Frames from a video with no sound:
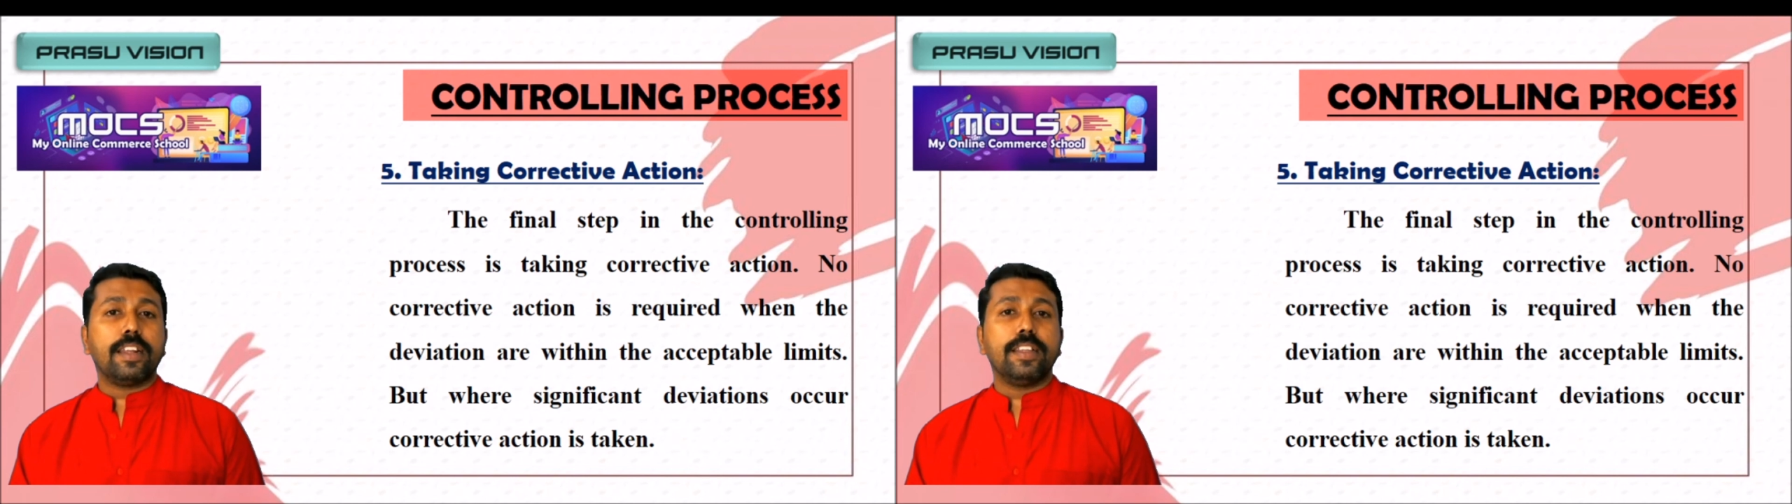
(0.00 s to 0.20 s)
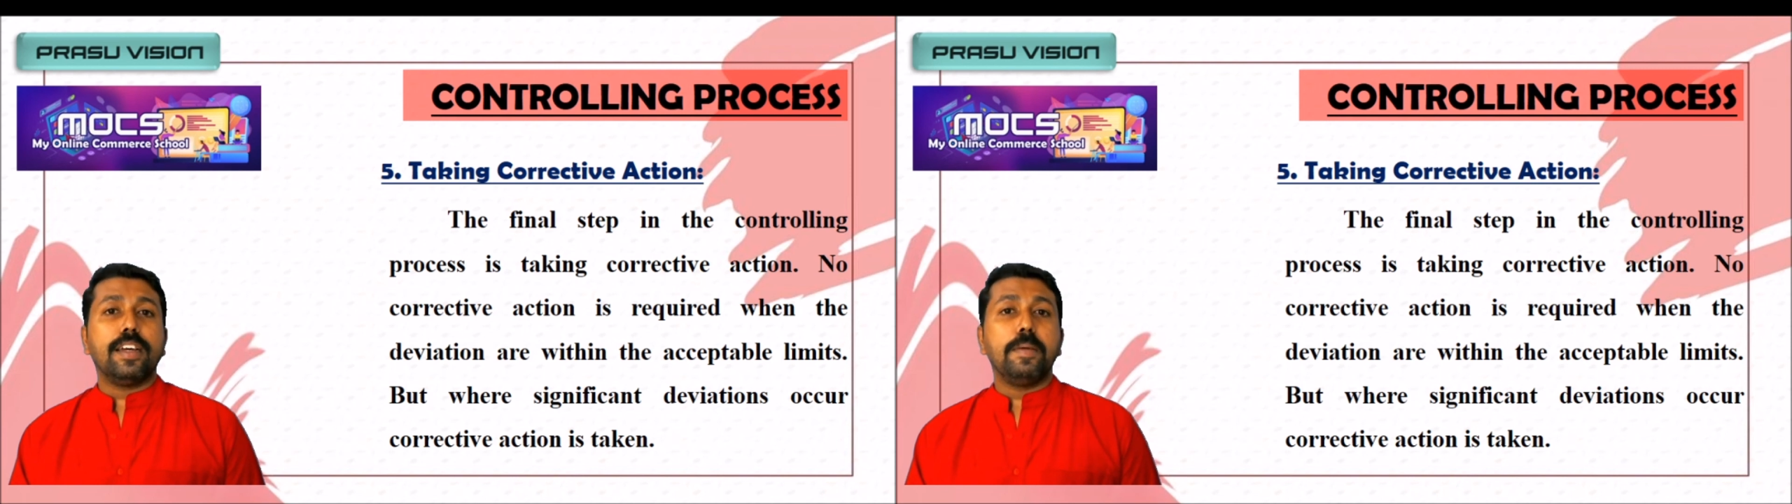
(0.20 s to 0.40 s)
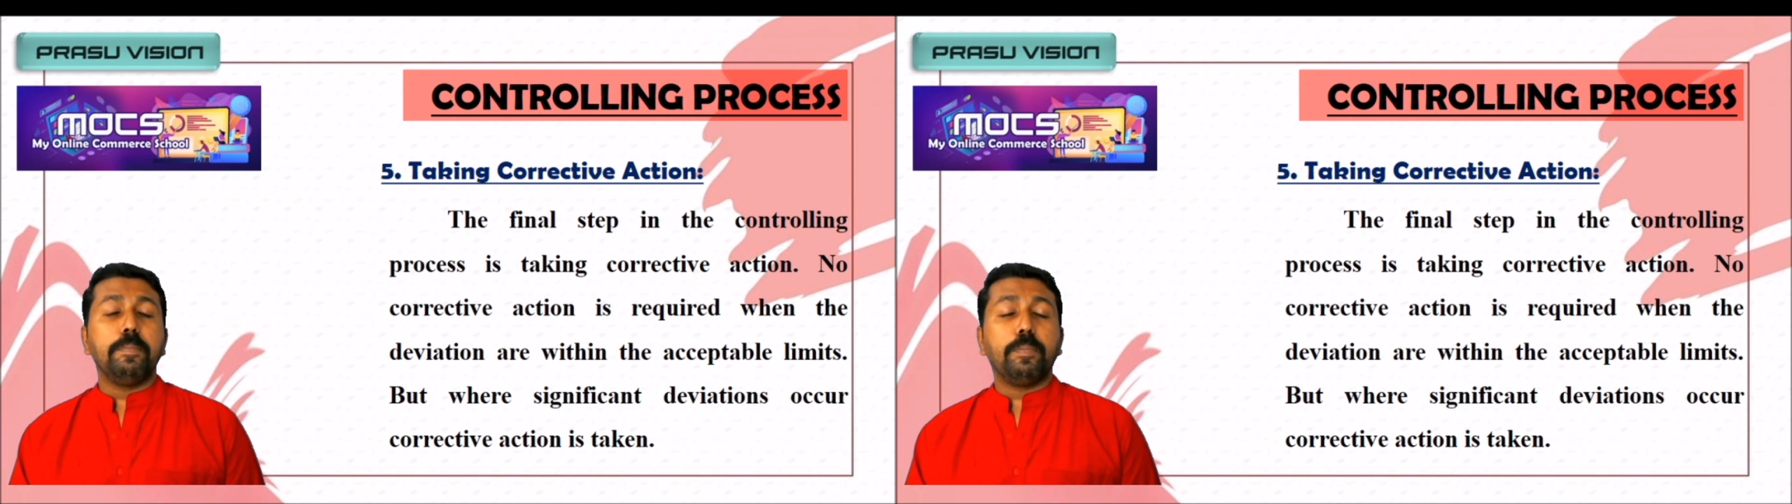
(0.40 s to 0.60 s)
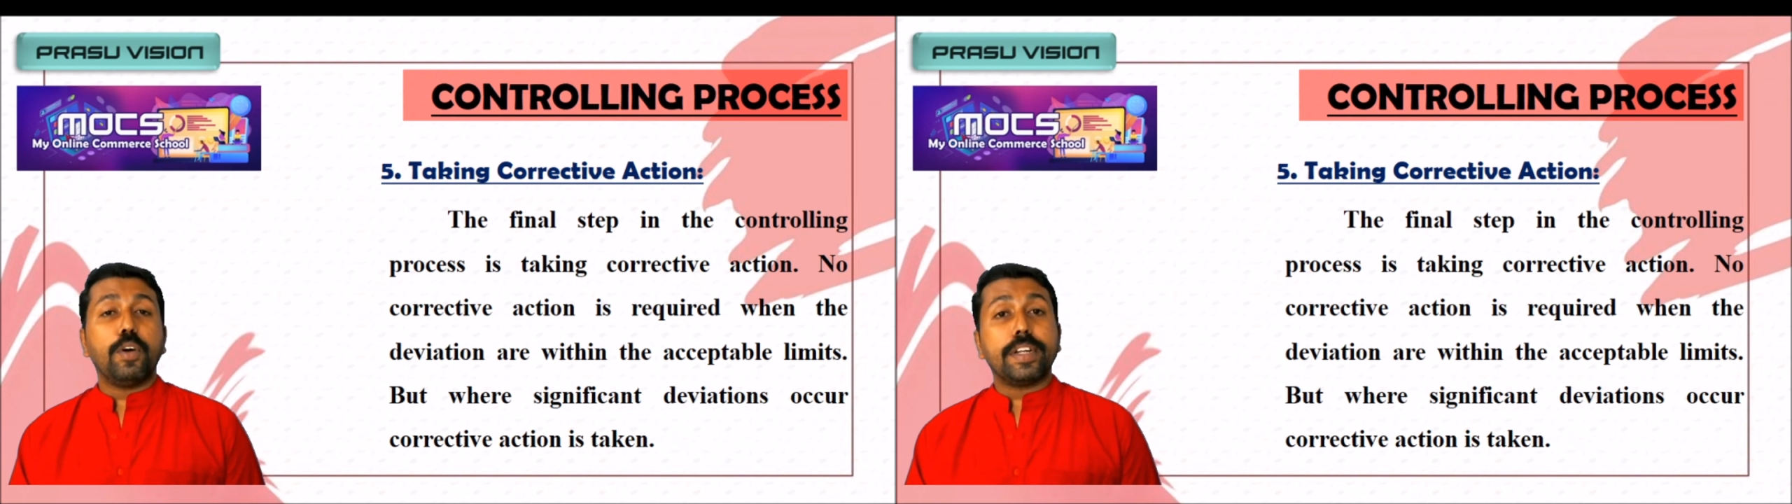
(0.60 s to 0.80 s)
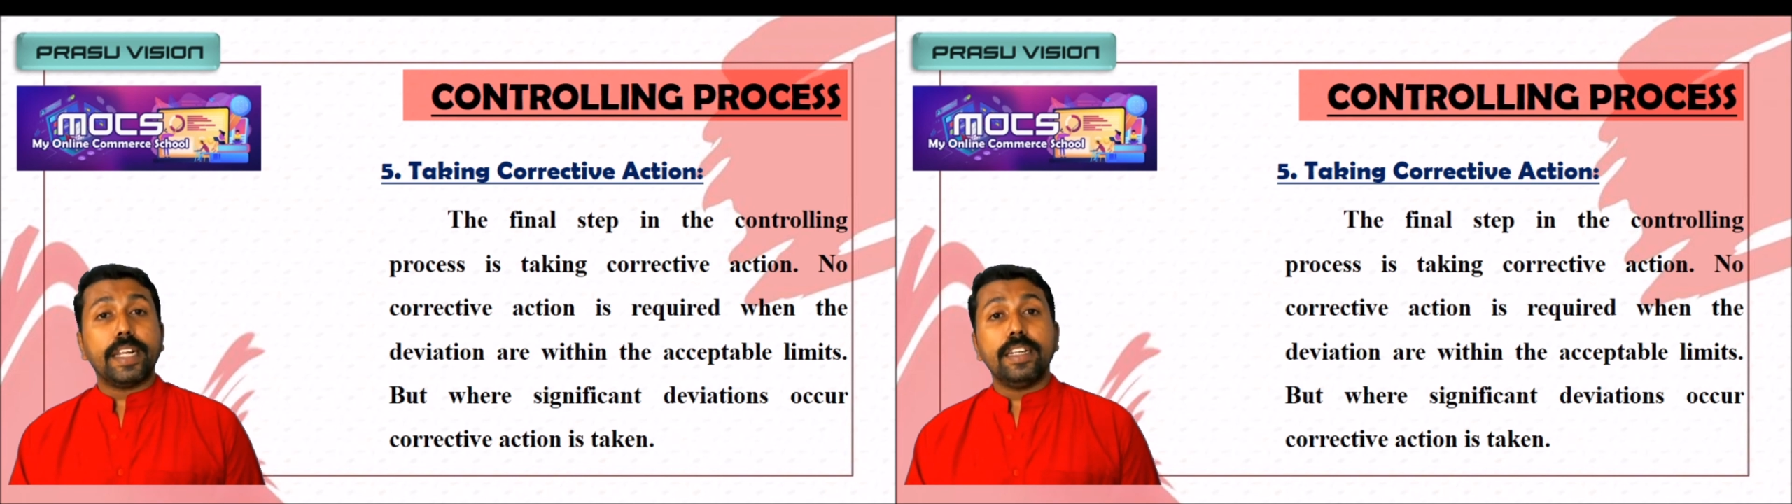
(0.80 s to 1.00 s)
the
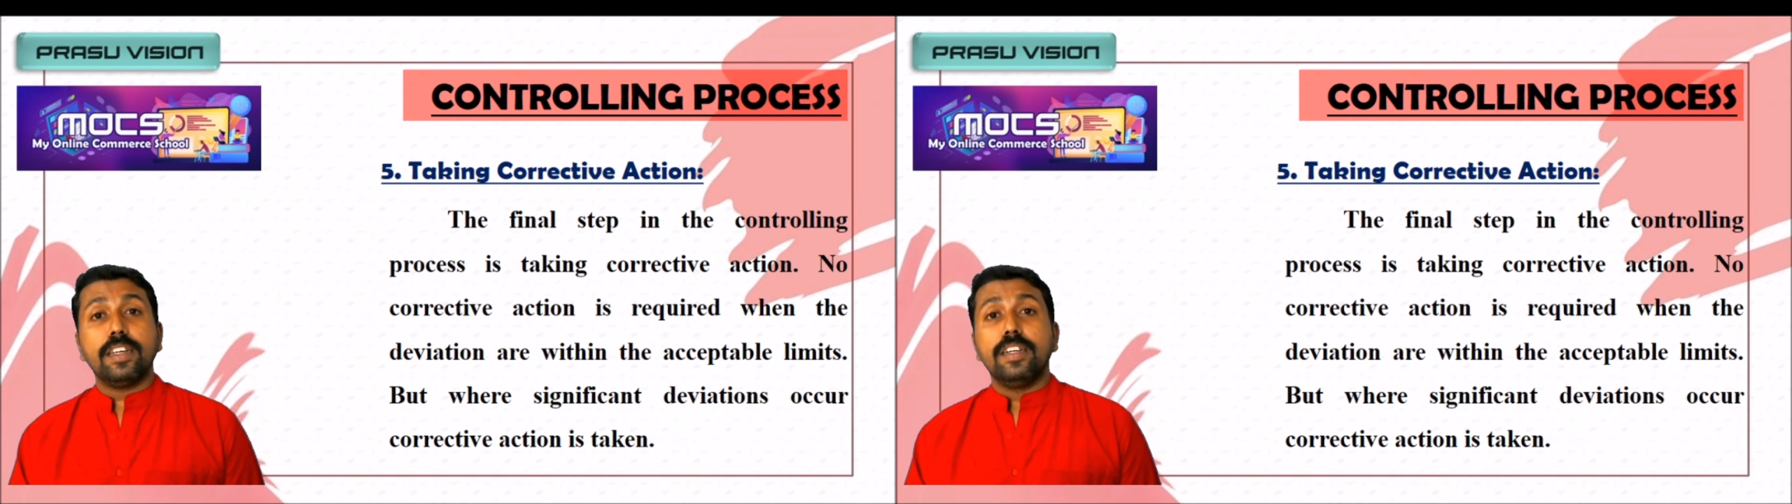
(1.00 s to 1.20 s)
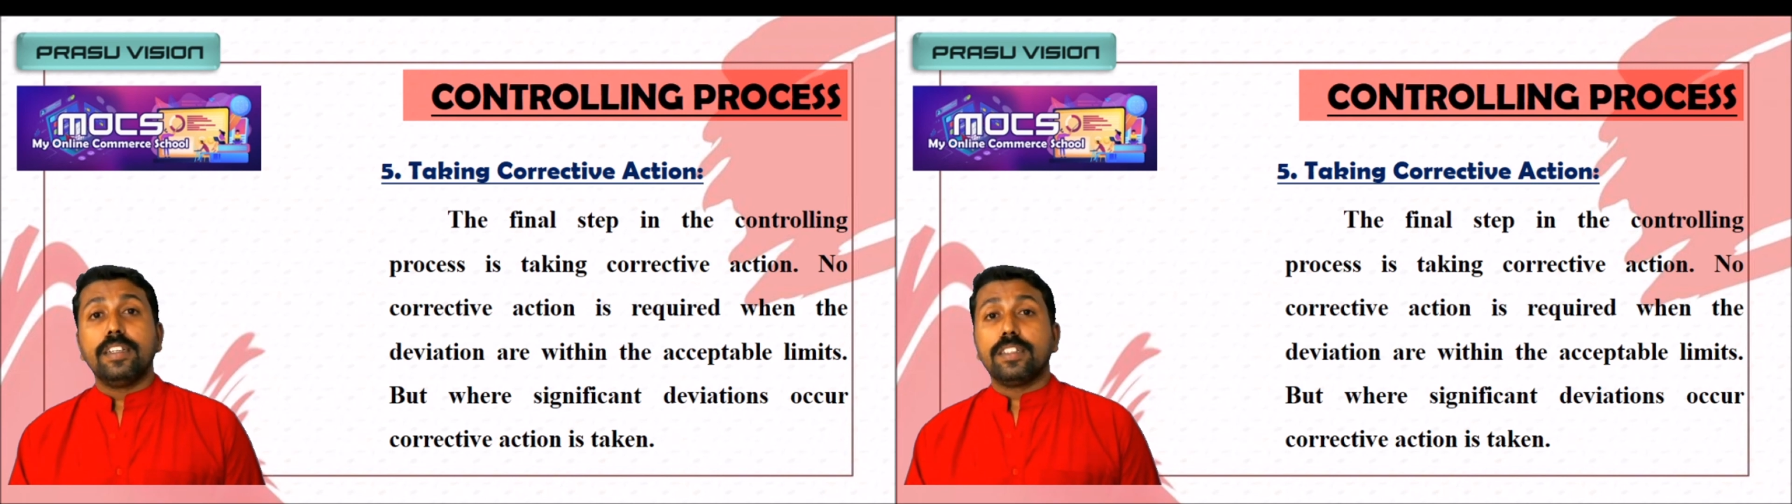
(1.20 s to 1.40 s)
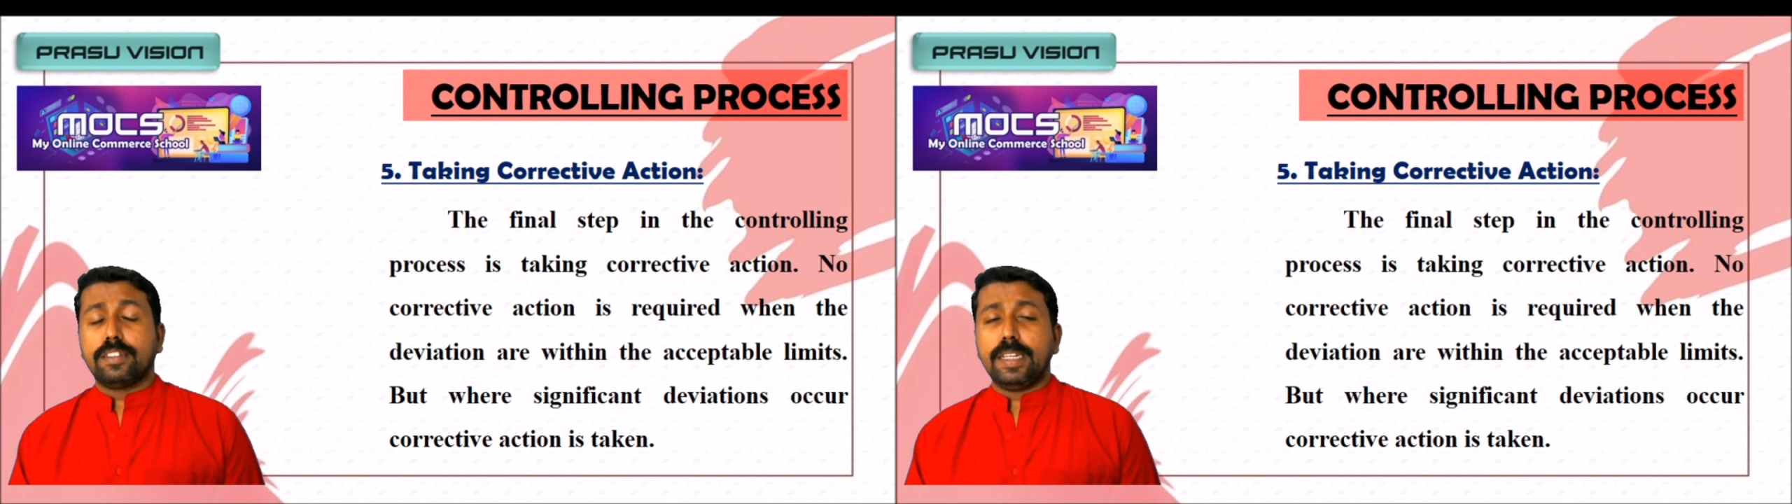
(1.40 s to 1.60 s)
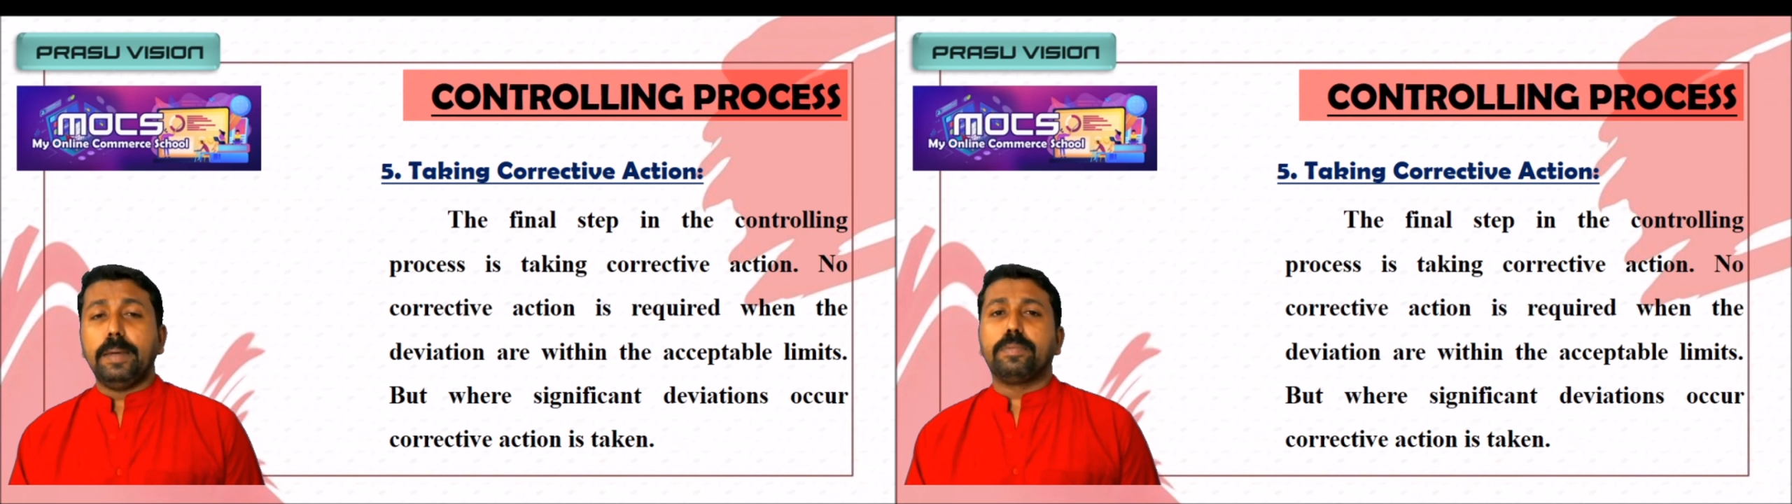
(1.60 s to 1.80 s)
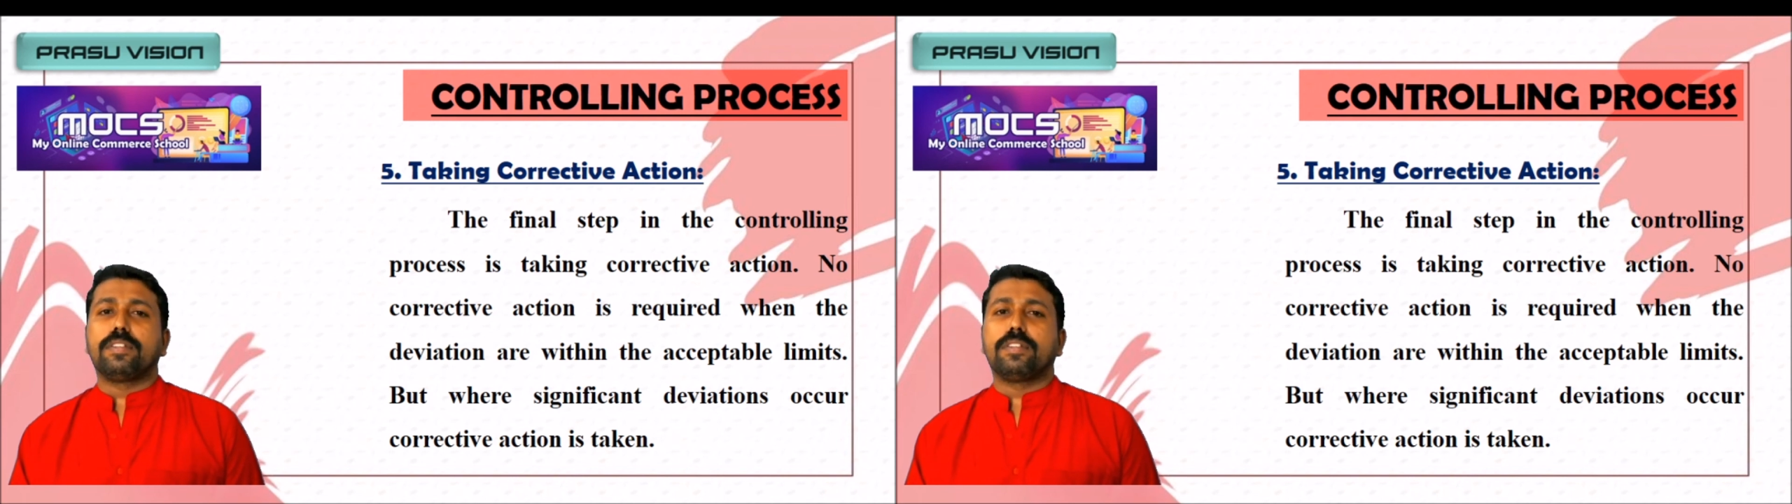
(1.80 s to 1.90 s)
important steps